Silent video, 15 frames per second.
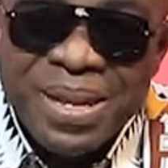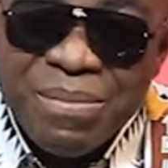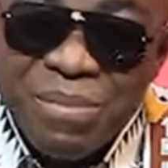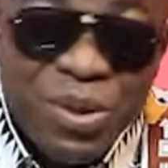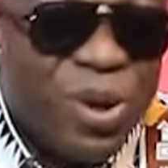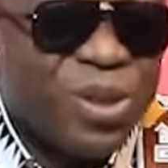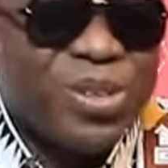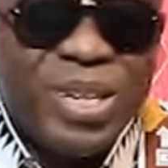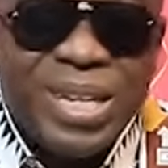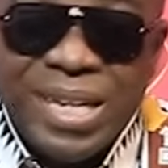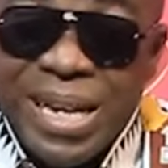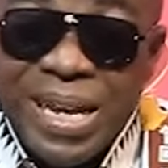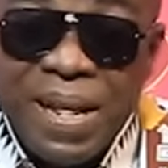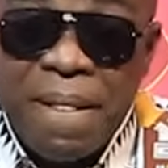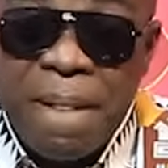Because on the
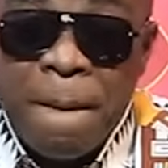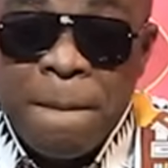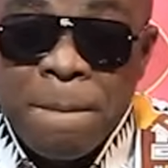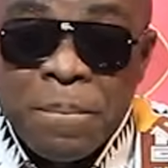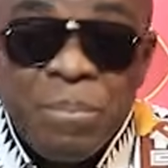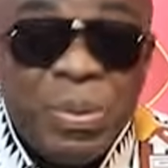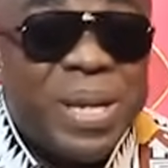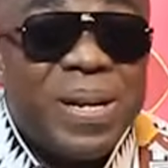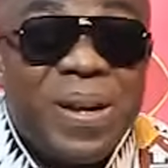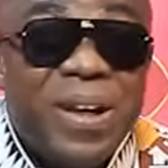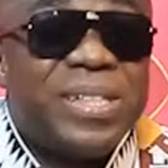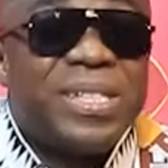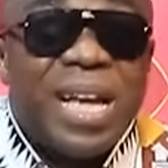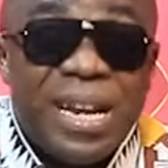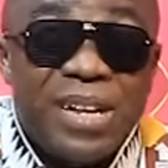day, Medical
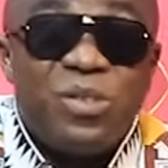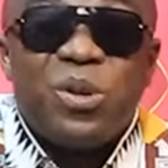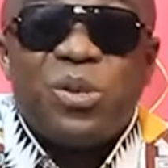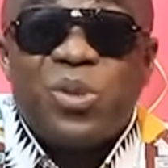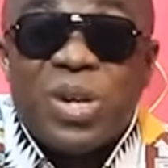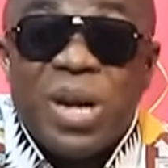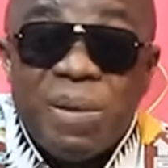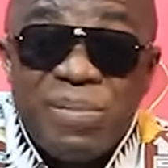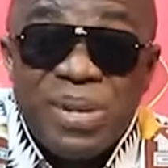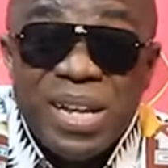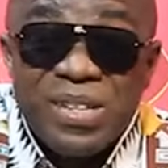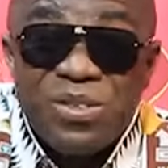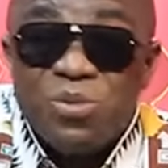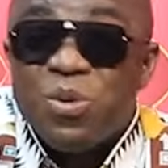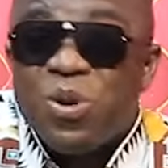decided to also come
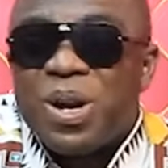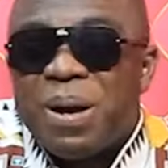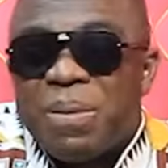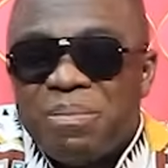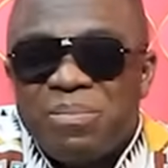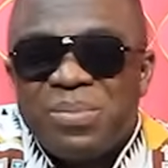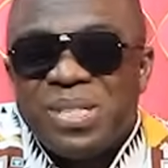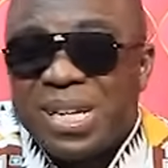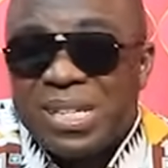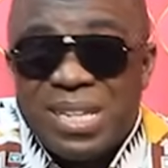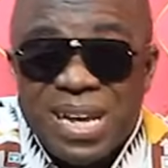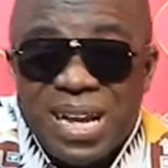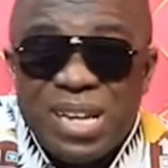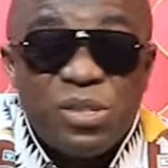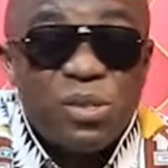there to welcome
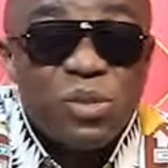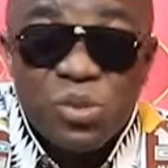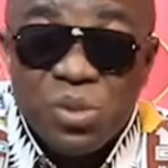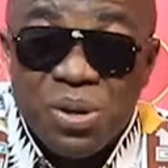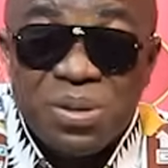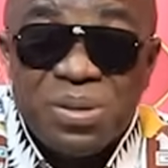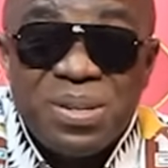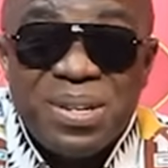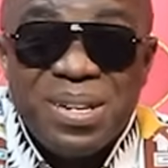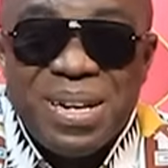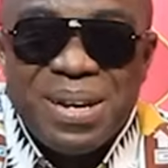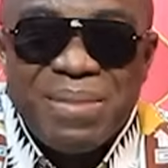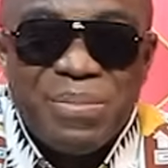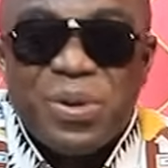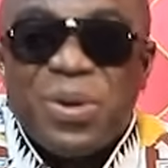Shatta as usual,
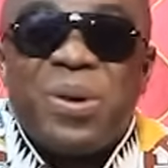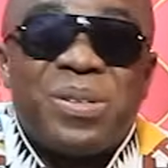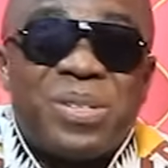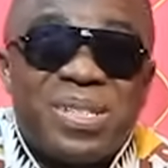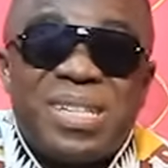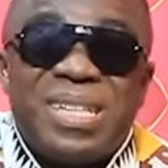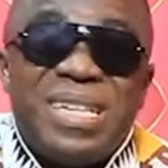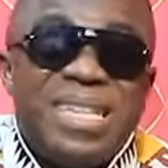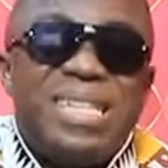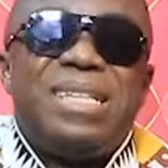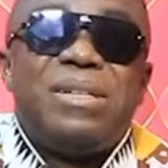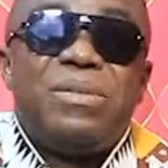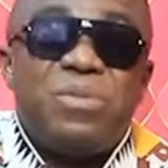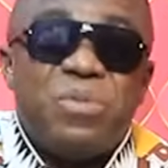because he